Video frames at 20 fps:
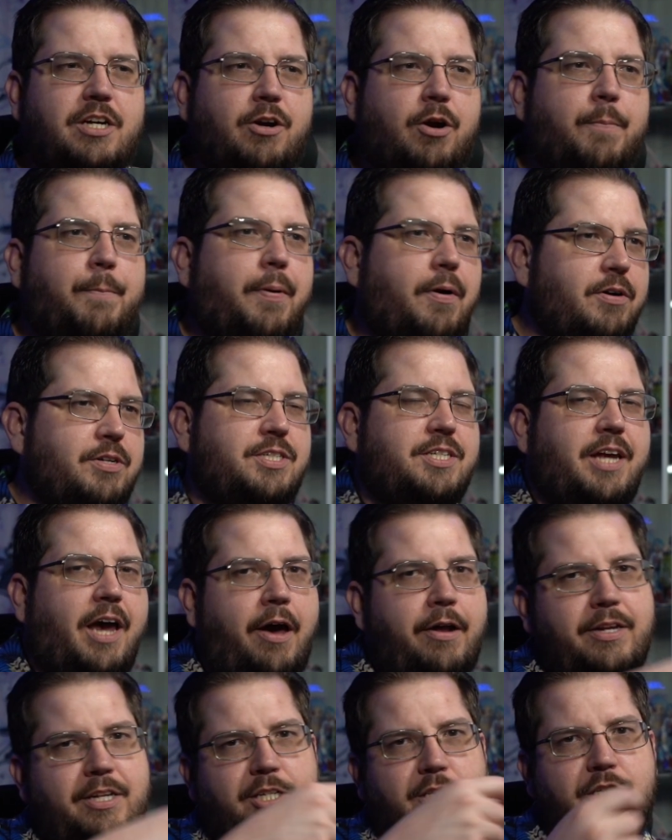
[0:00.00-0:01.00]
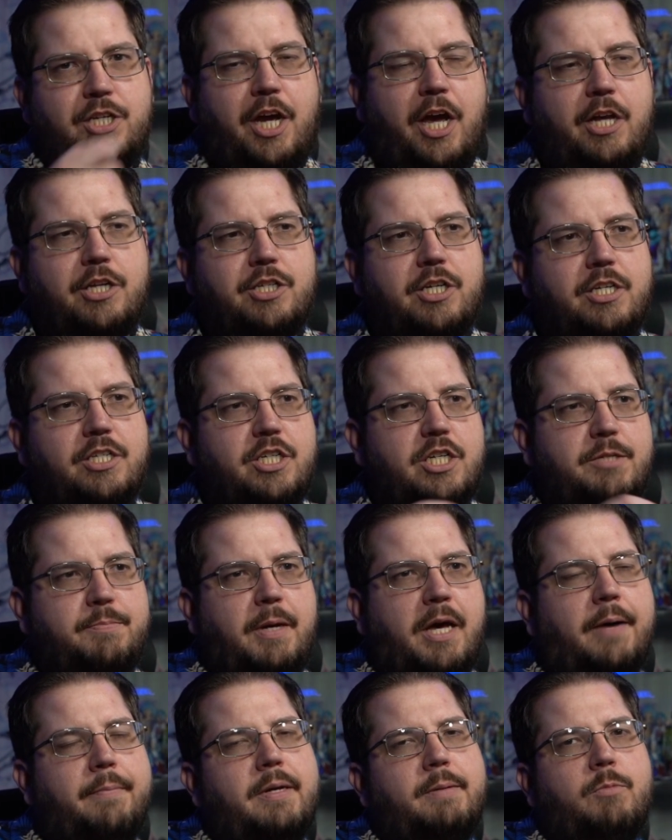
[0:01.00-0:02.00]
Her personality is changing, and she's
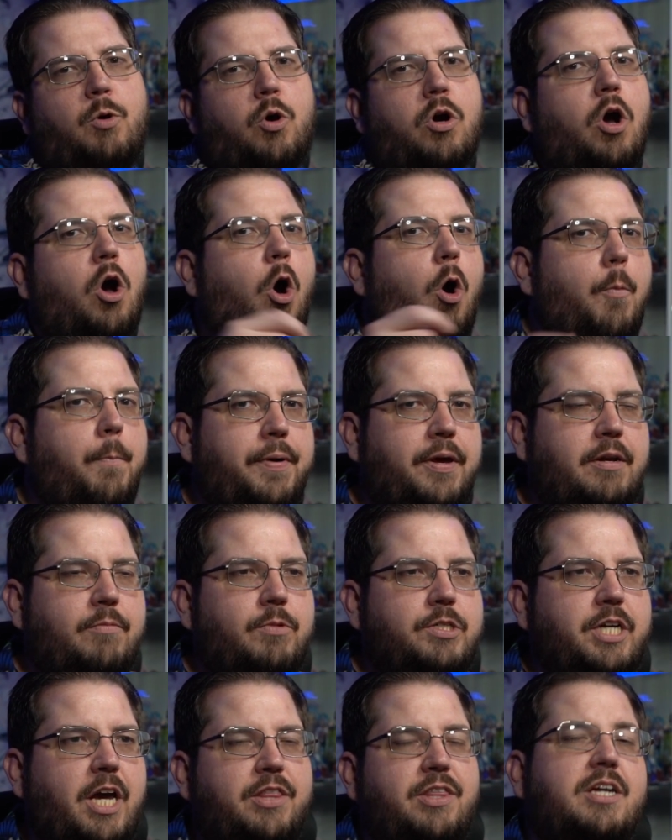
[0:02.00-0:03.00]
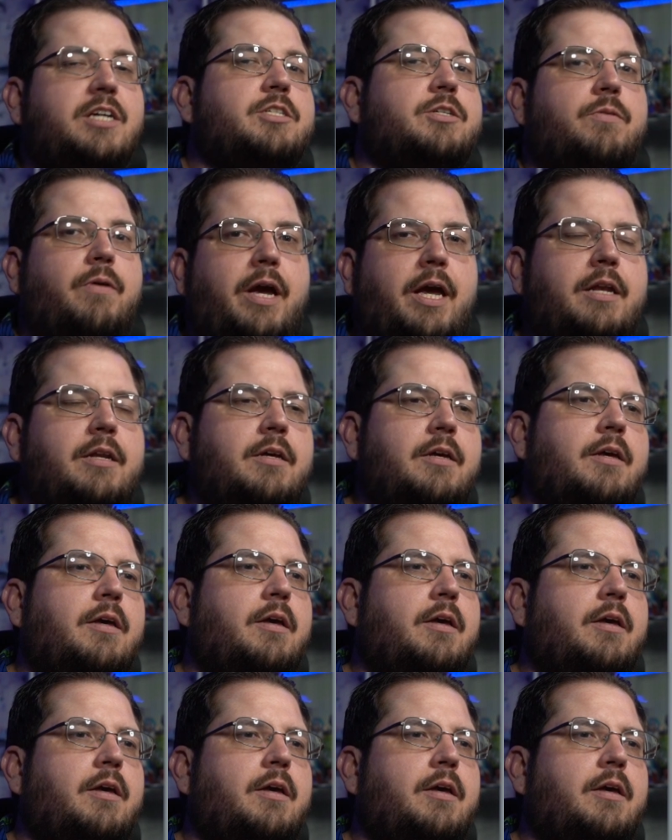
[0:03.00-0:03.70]
becoming more open, which I think is great.